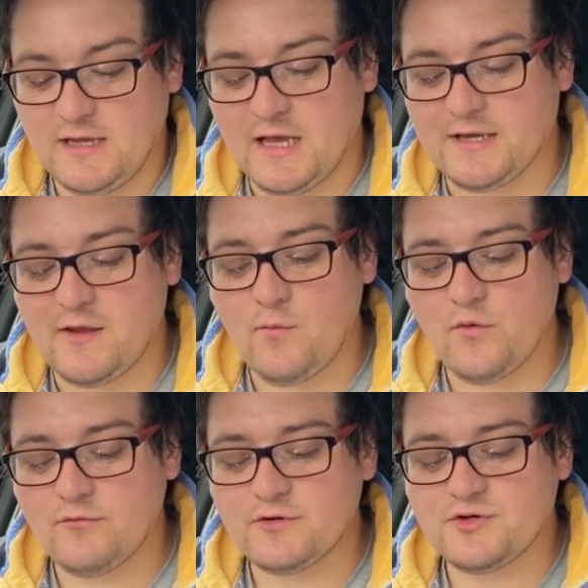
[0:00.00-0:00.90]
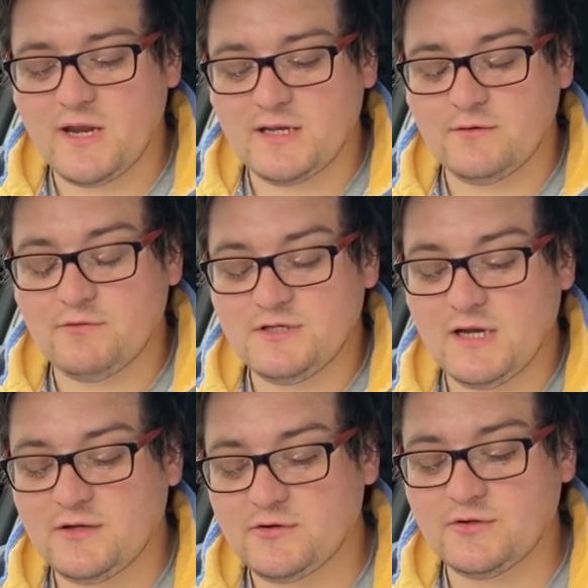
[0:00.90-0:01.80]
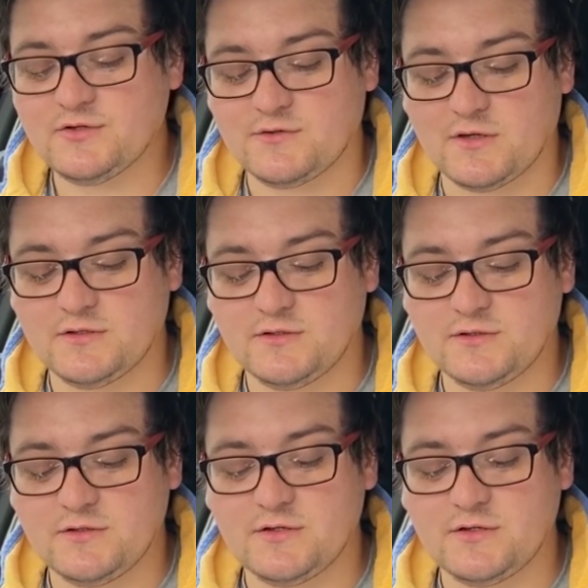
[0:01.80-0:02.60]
and I won't reject your instructions.